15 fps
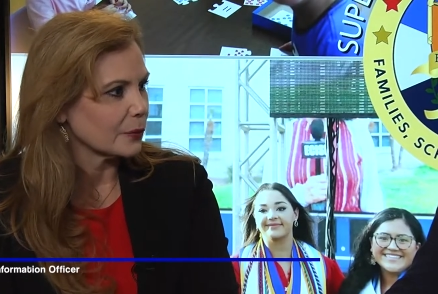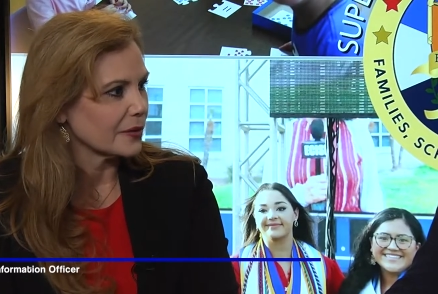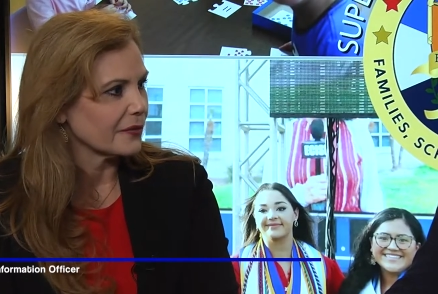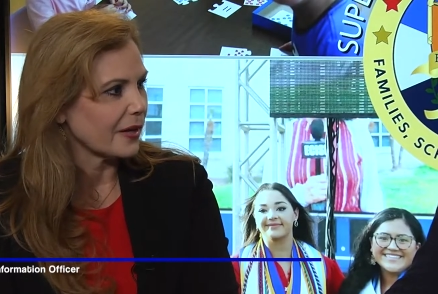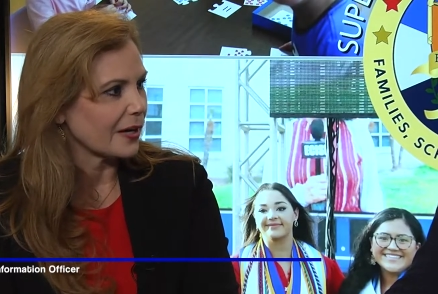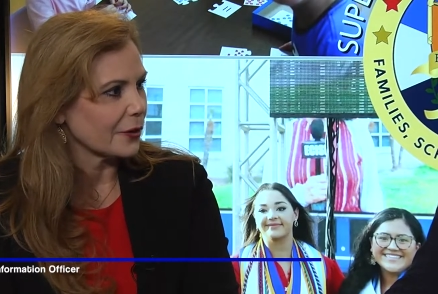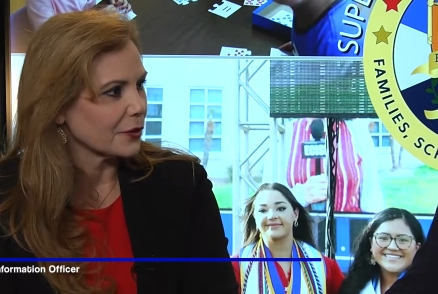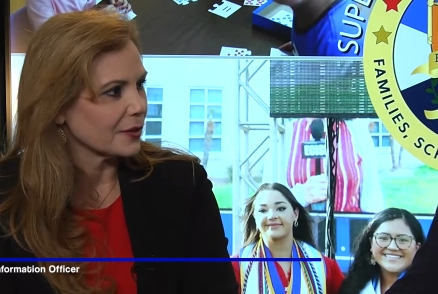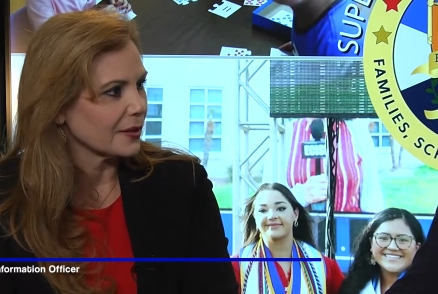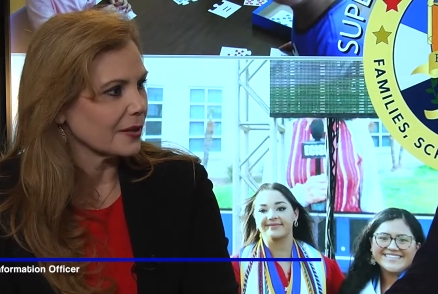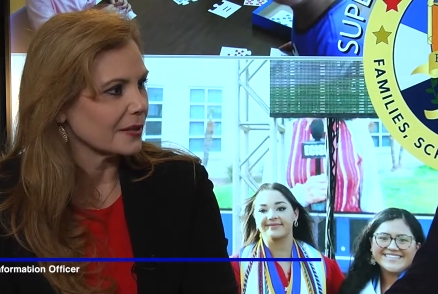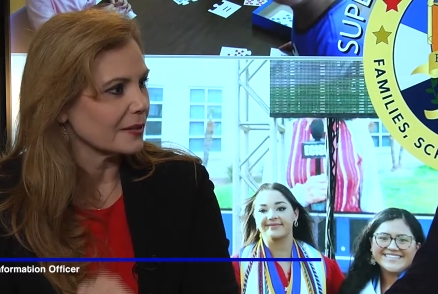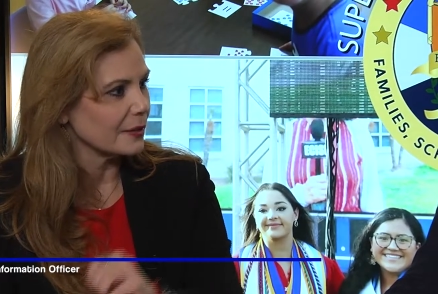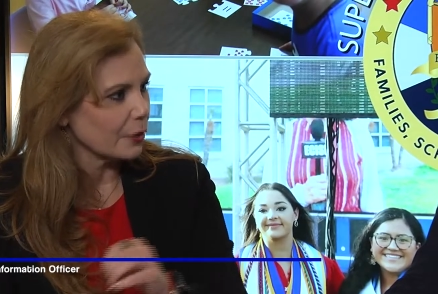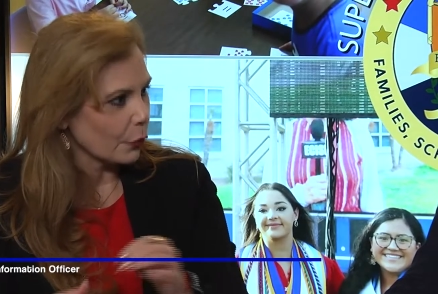Speaker 1: we've hired
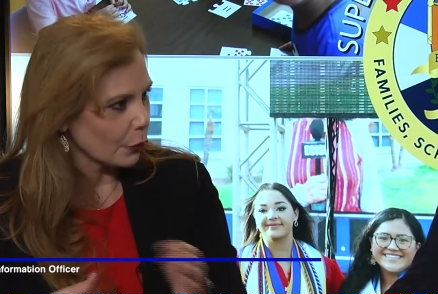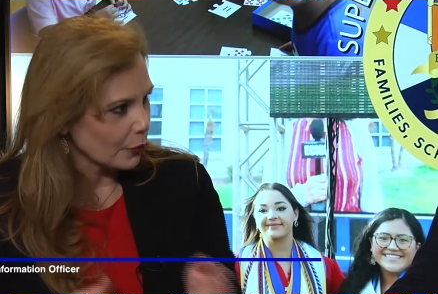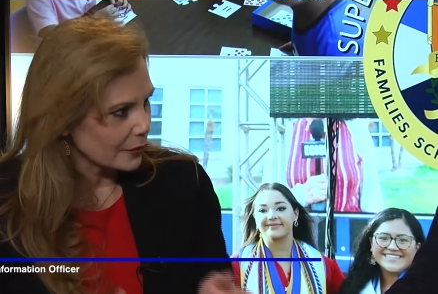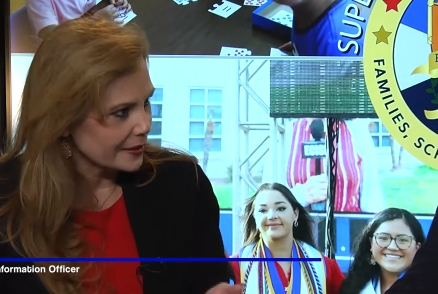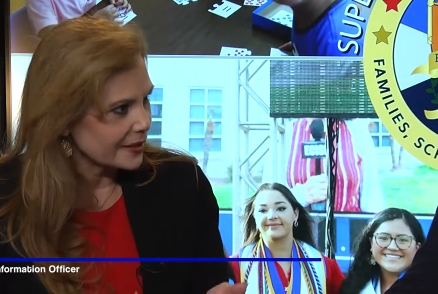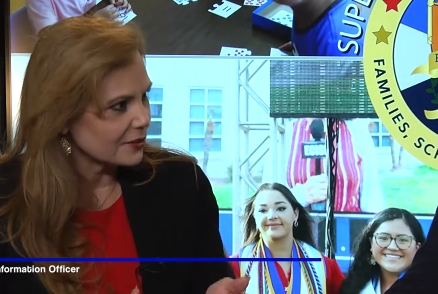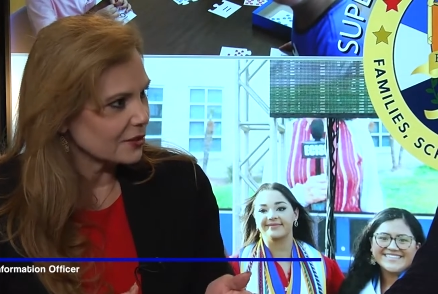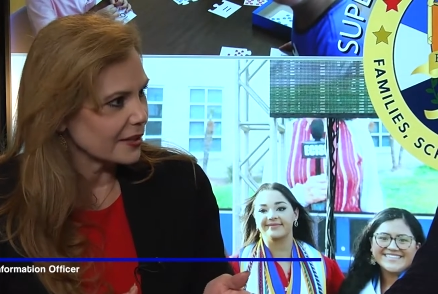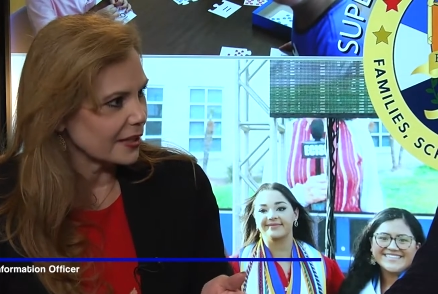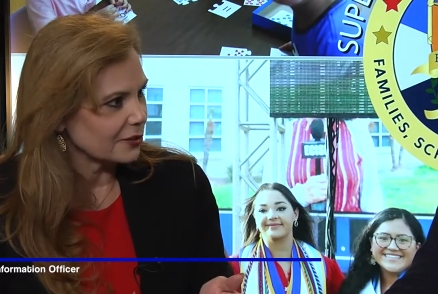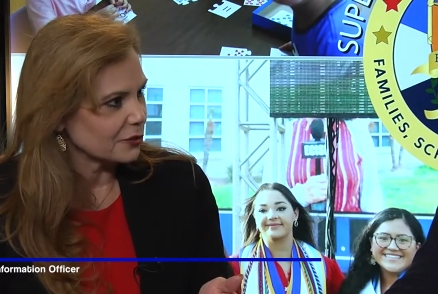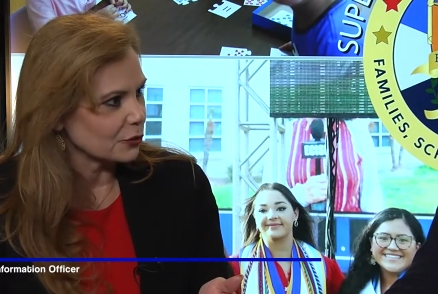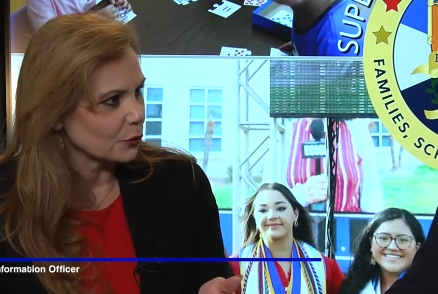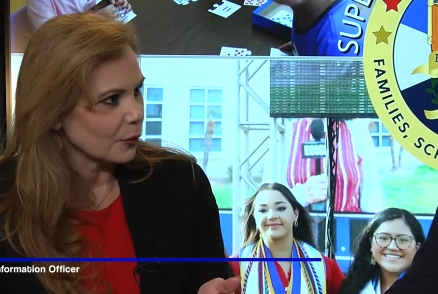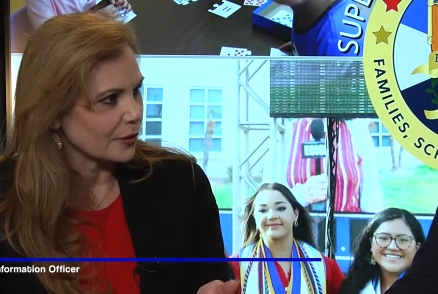an early
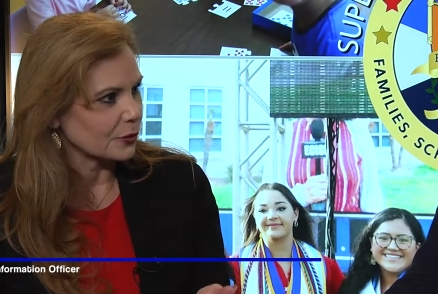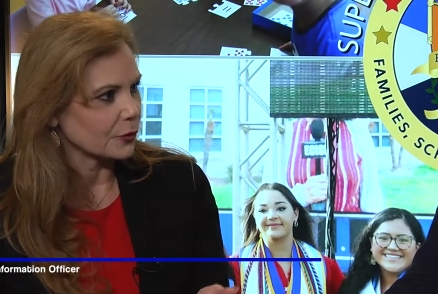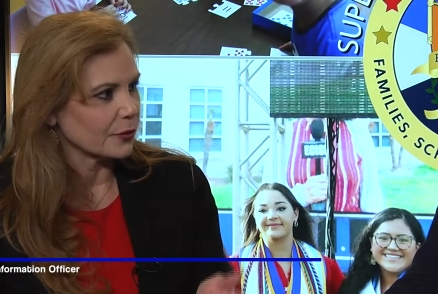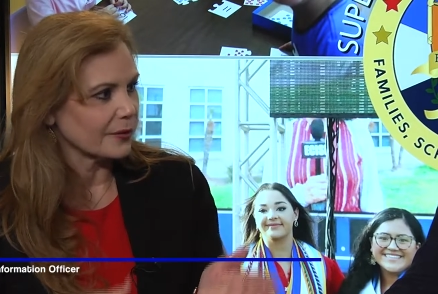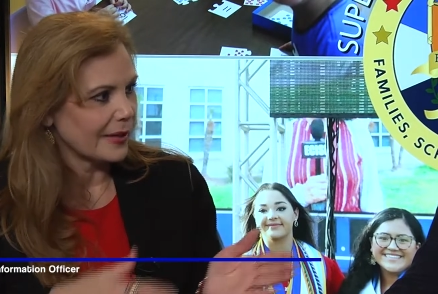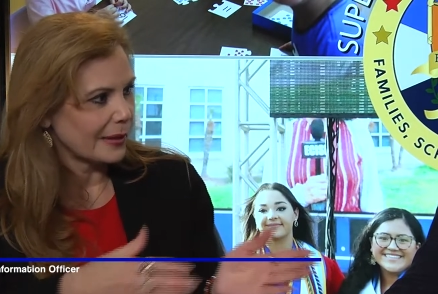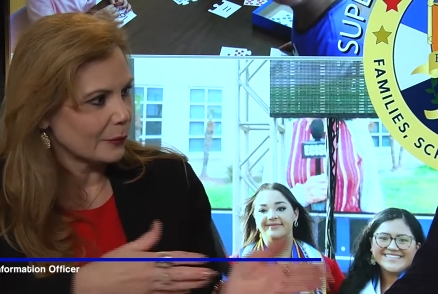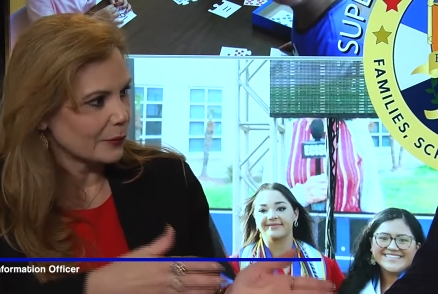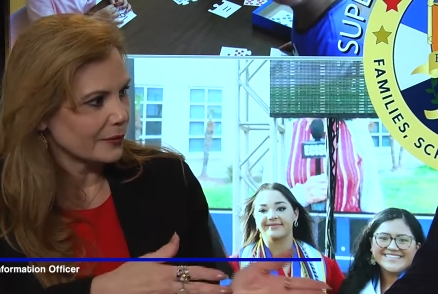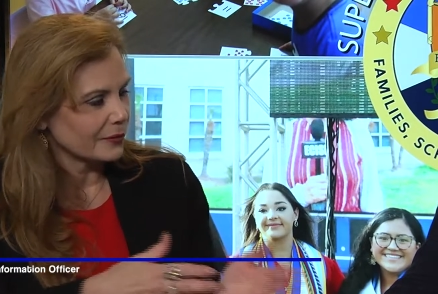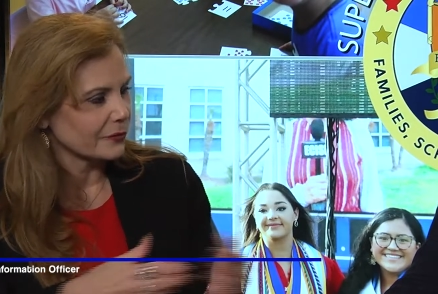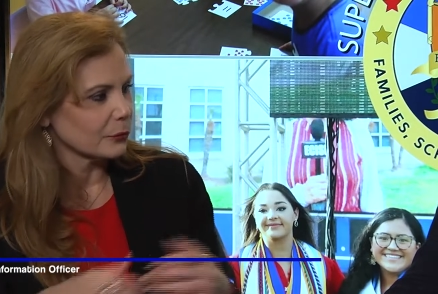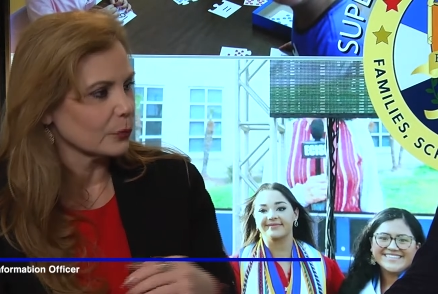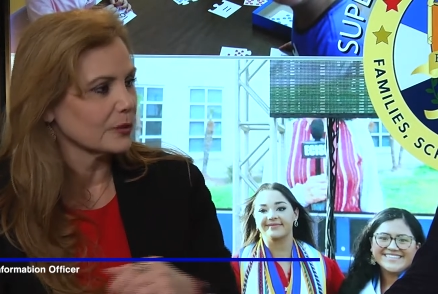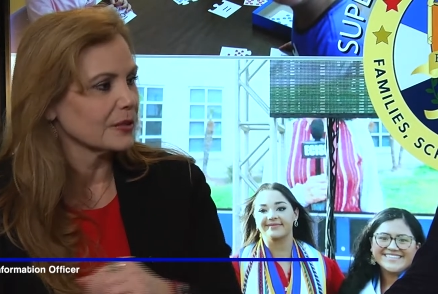education director, and that was
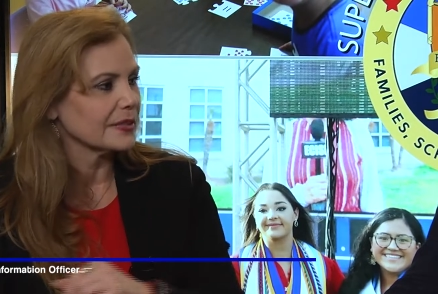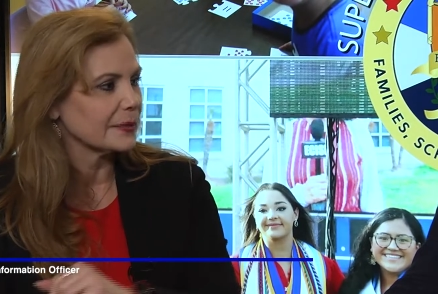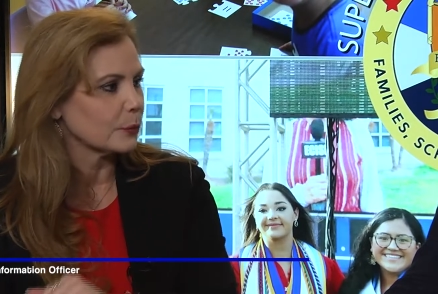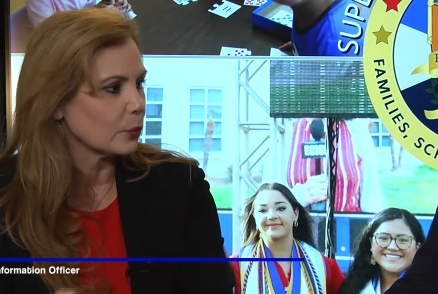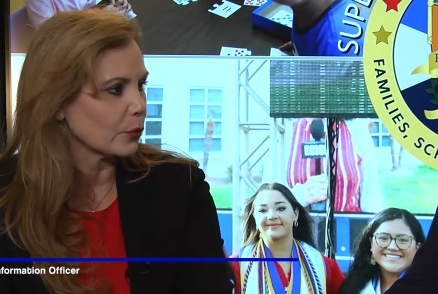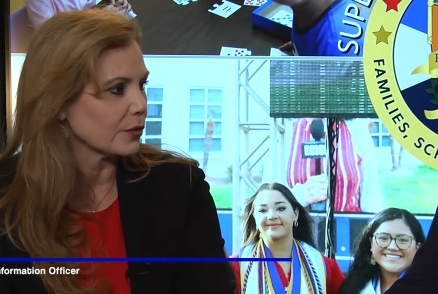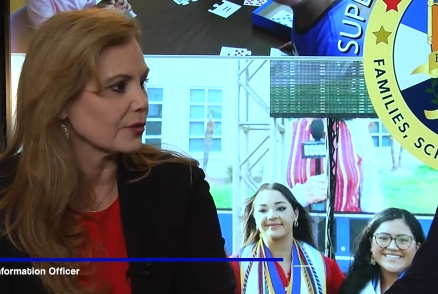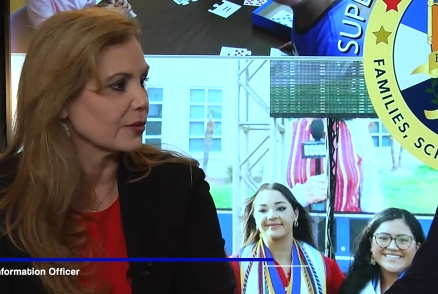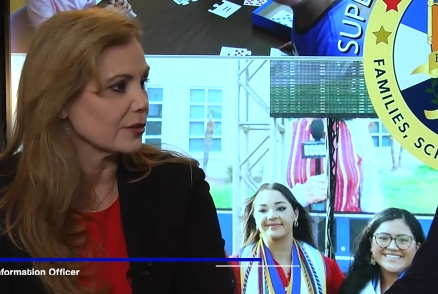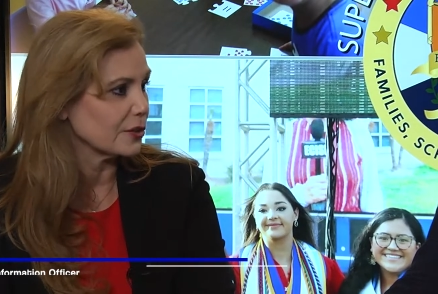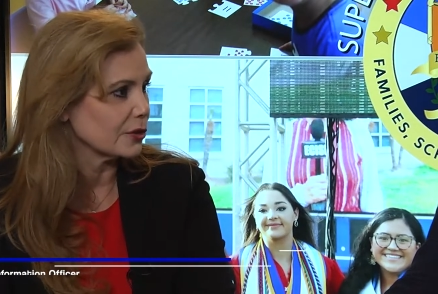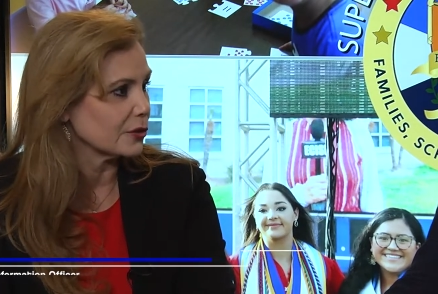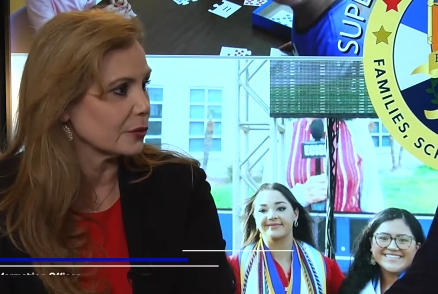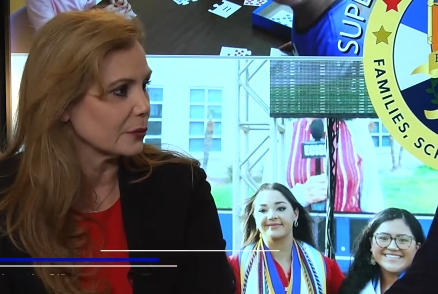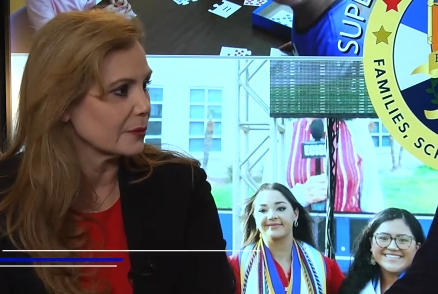really important to
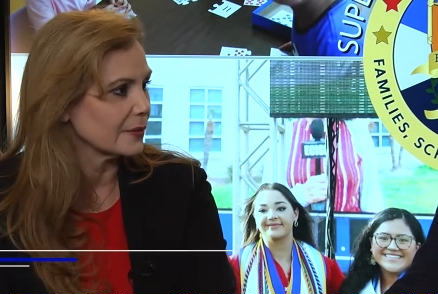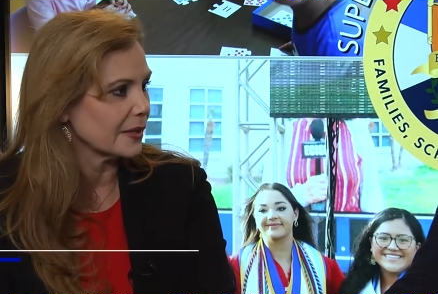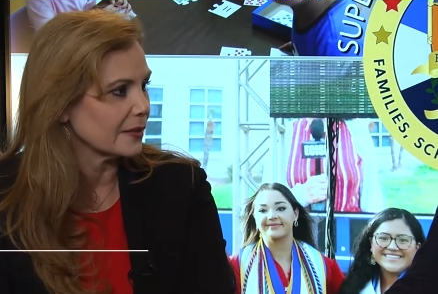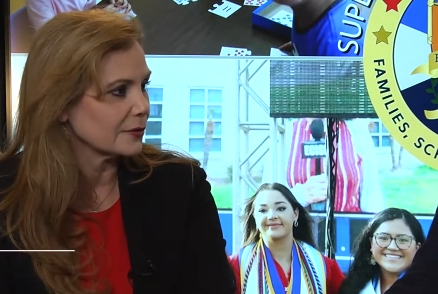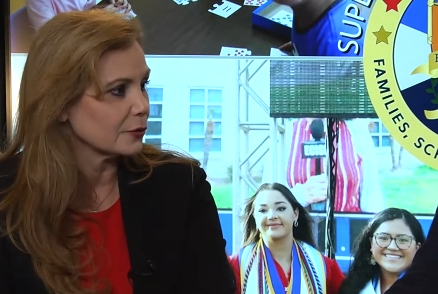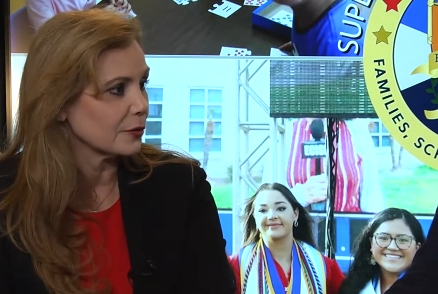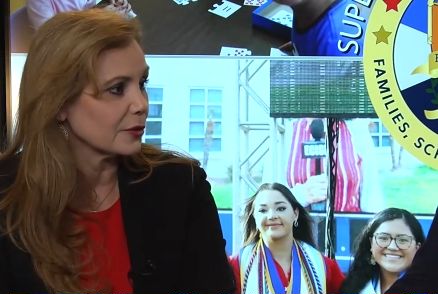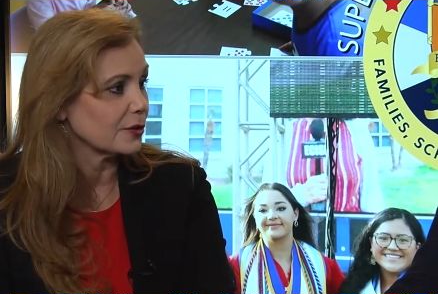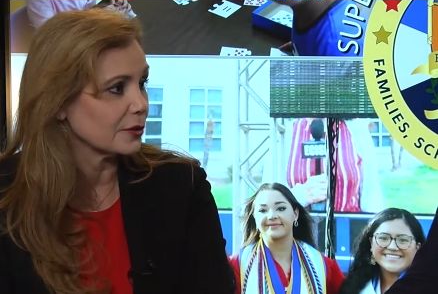you and to the